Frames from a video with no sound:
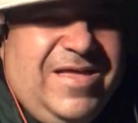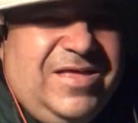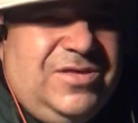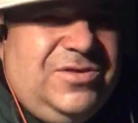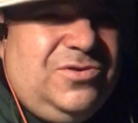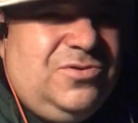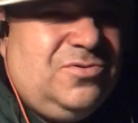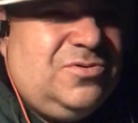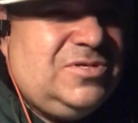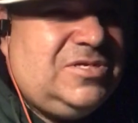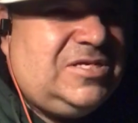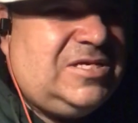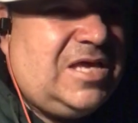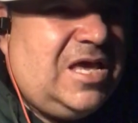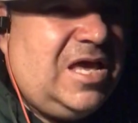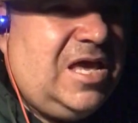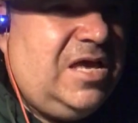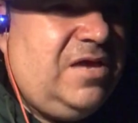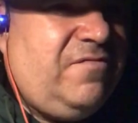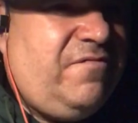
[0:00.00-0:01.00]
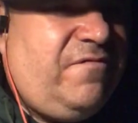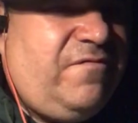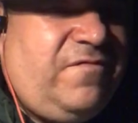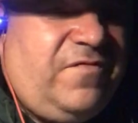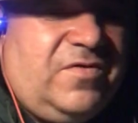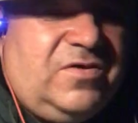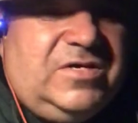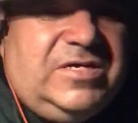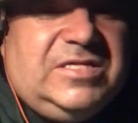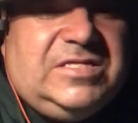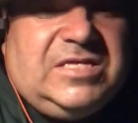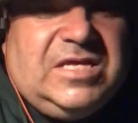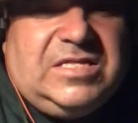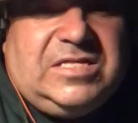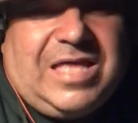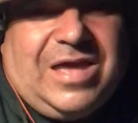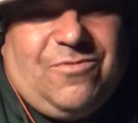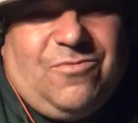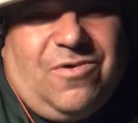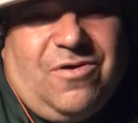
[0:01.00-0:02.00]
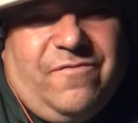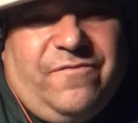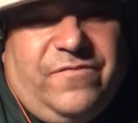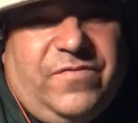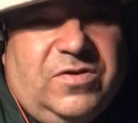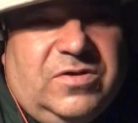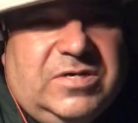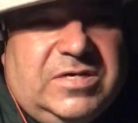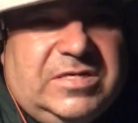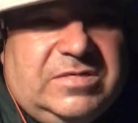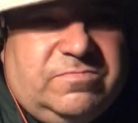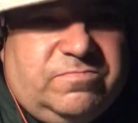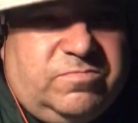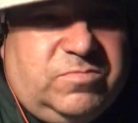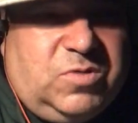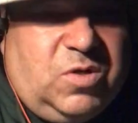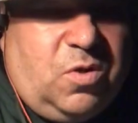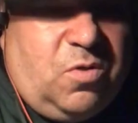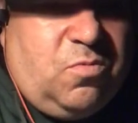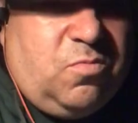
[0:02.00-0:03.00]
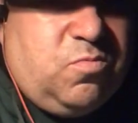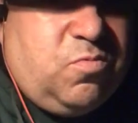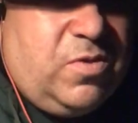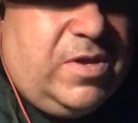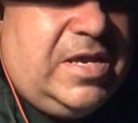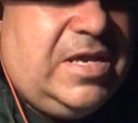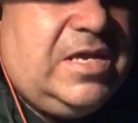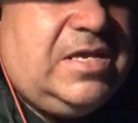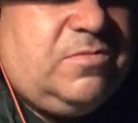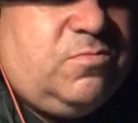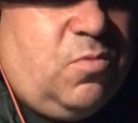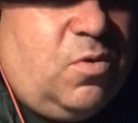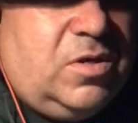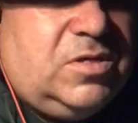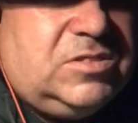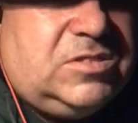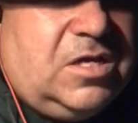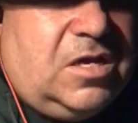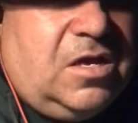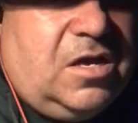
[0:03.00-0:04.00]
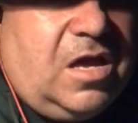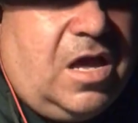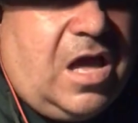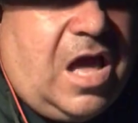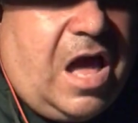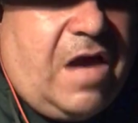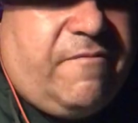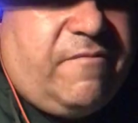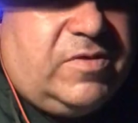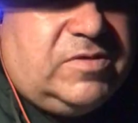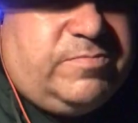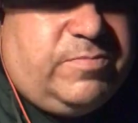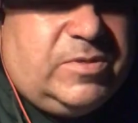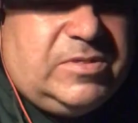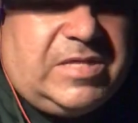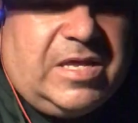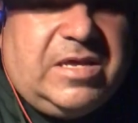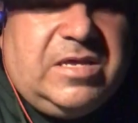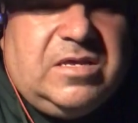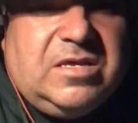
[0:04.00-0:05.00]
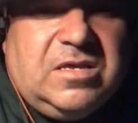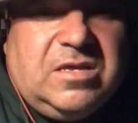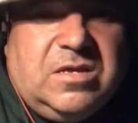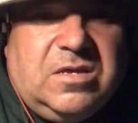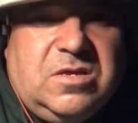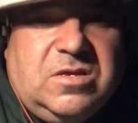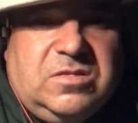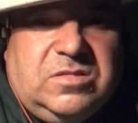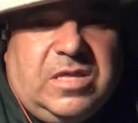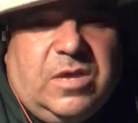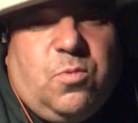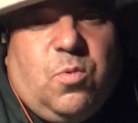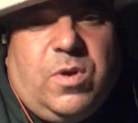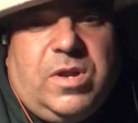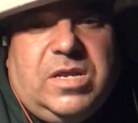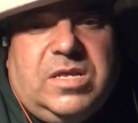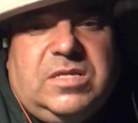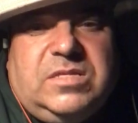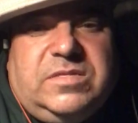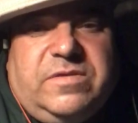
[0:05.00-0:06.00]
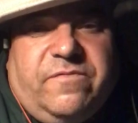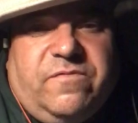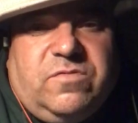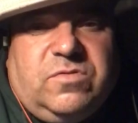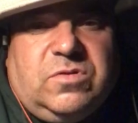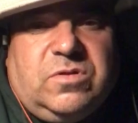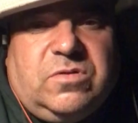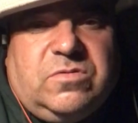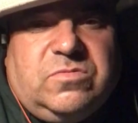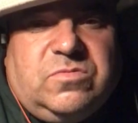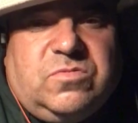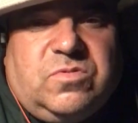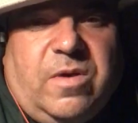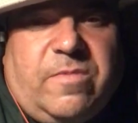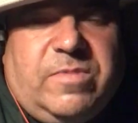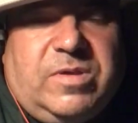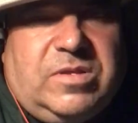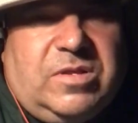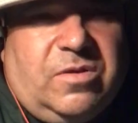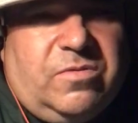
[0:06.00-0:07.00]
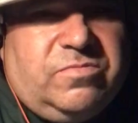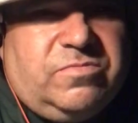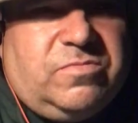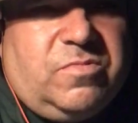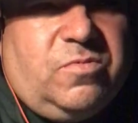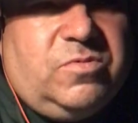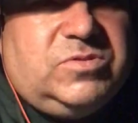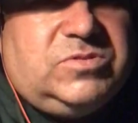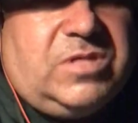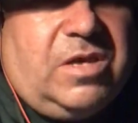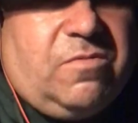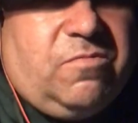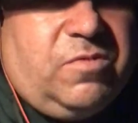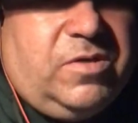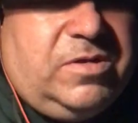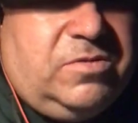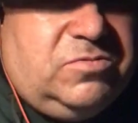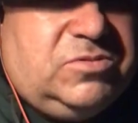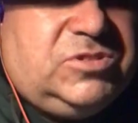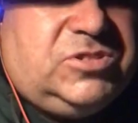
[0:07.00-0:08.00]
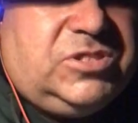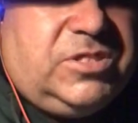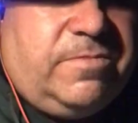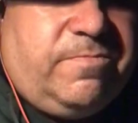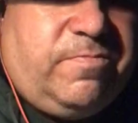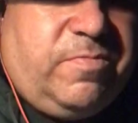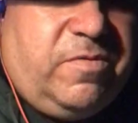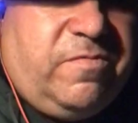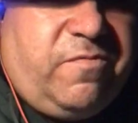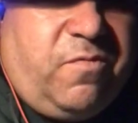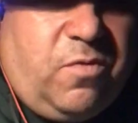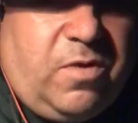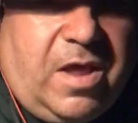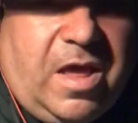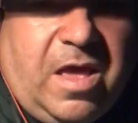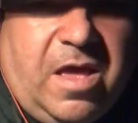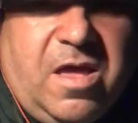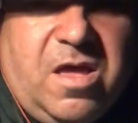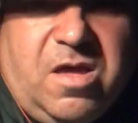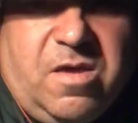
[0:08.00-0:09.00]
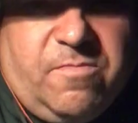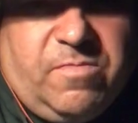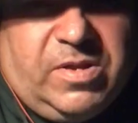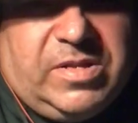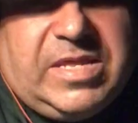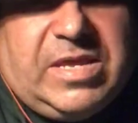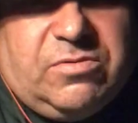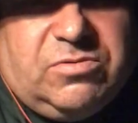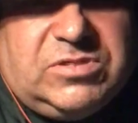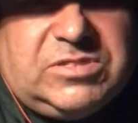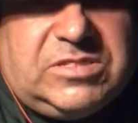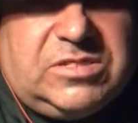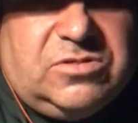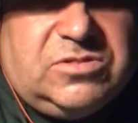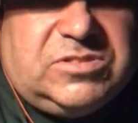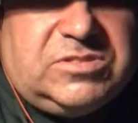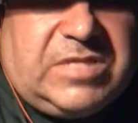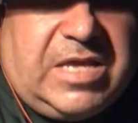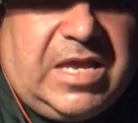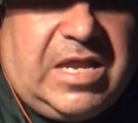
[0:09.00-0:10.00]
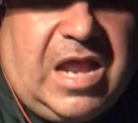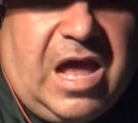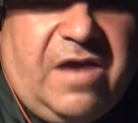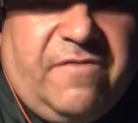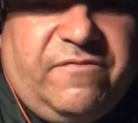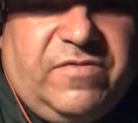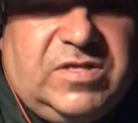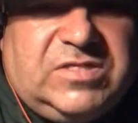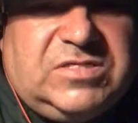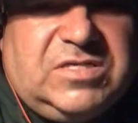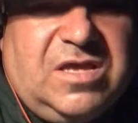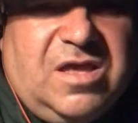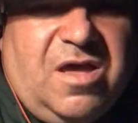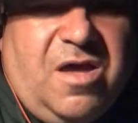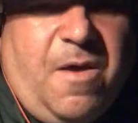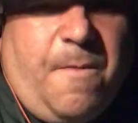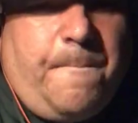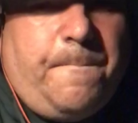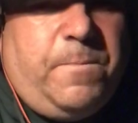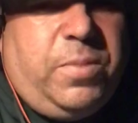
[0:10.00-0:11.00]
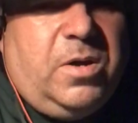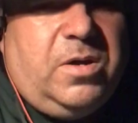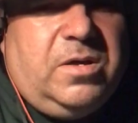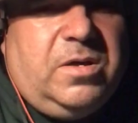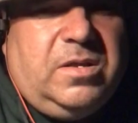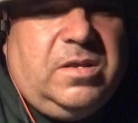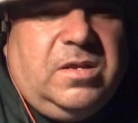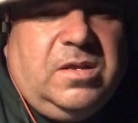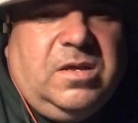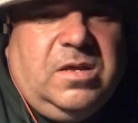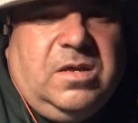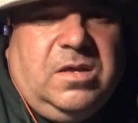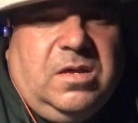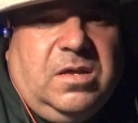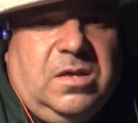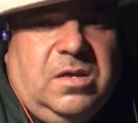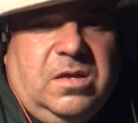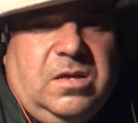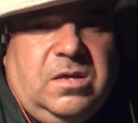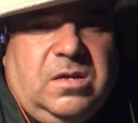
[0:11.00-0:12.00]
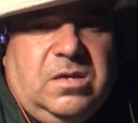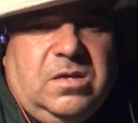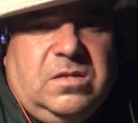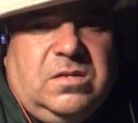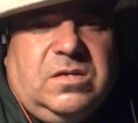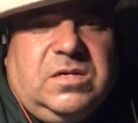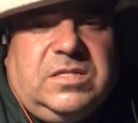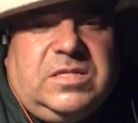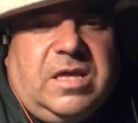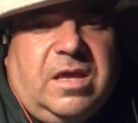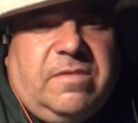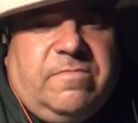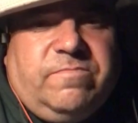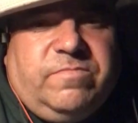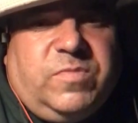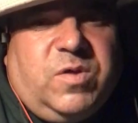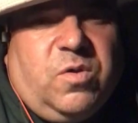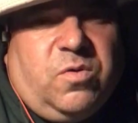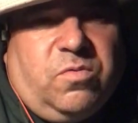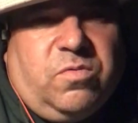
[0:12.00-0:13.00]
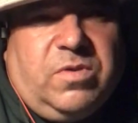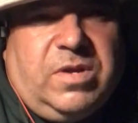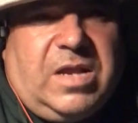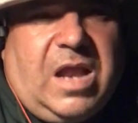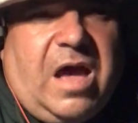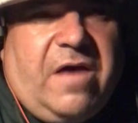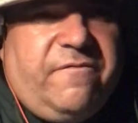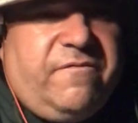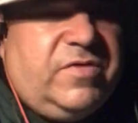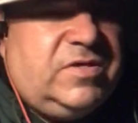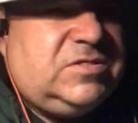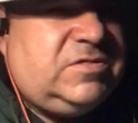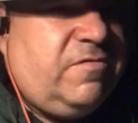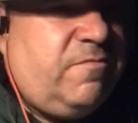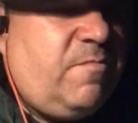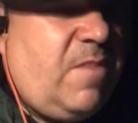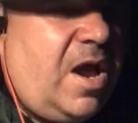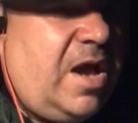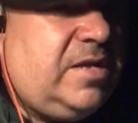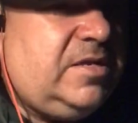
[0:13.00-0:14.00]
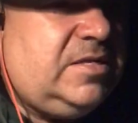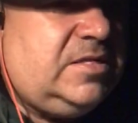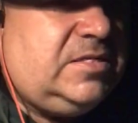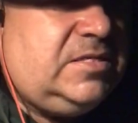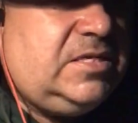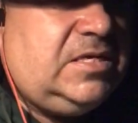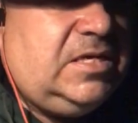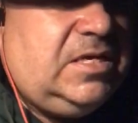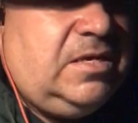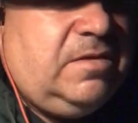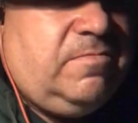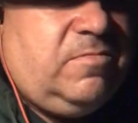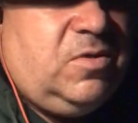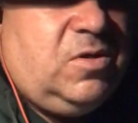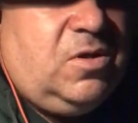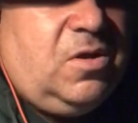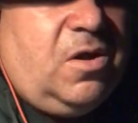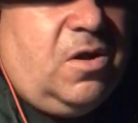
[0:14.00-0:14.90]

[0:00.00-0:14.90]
You could say Philly did that. Well, Philly, Reed was offense, but they went in a different. I mean, no, it was not Reed. It was Chip before that, but they were still staying offense. But look at them. They're an offensive-minded team,